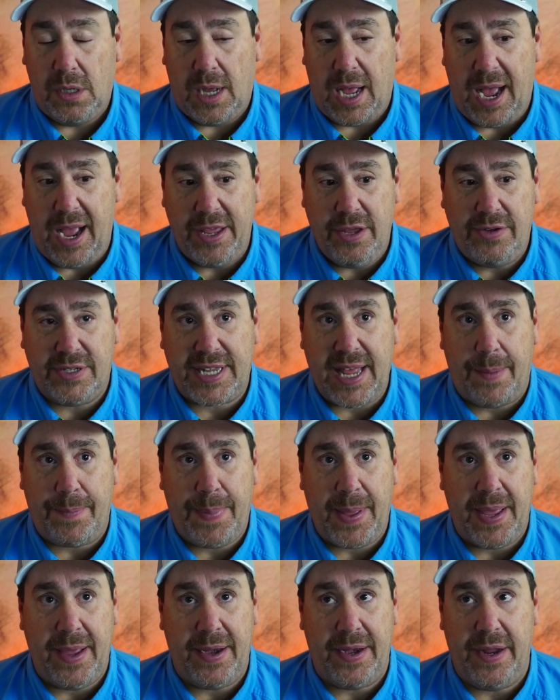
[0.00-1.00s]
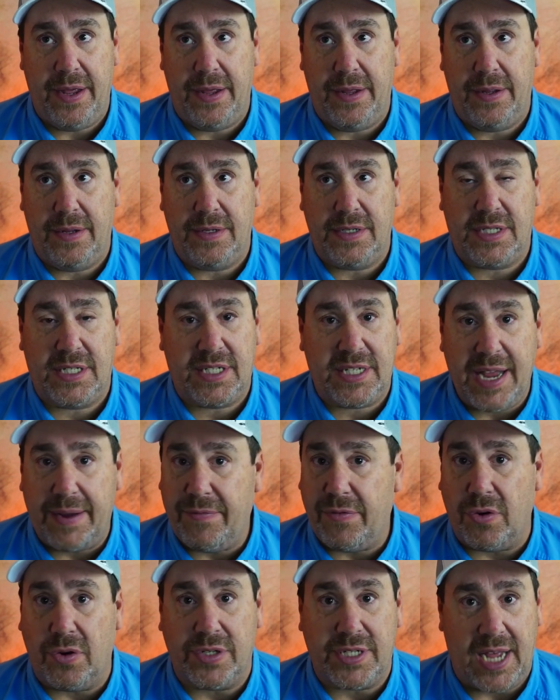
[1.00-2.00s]
I used that bait
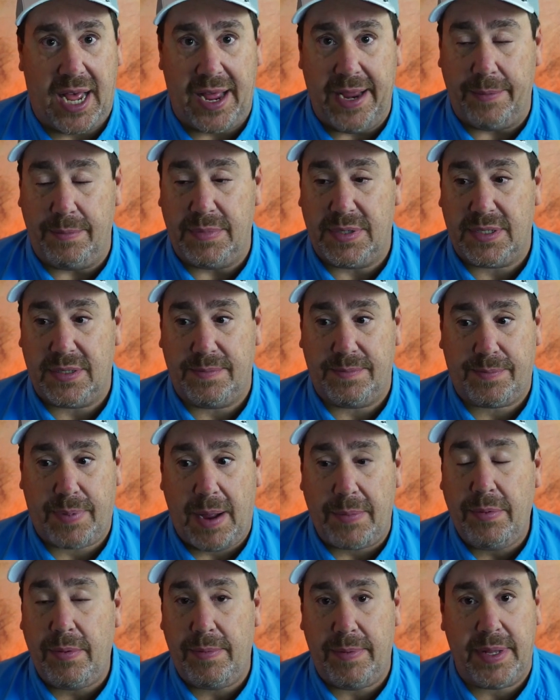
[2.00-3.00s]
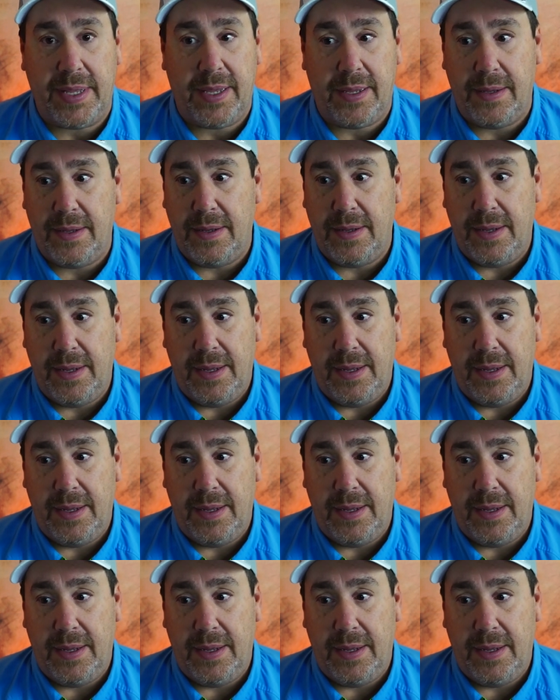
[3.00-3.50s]
several times, probably